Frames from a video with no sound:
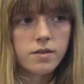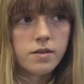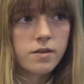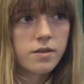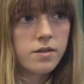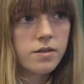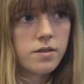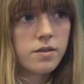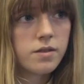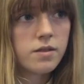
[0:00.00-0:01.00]

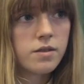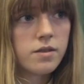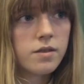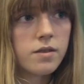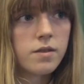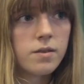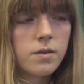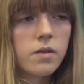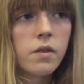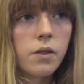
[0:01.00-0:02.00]

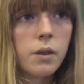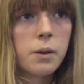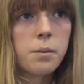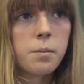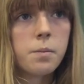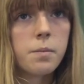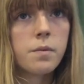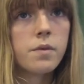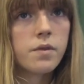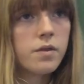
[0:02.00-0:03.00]
This person isn't speaking.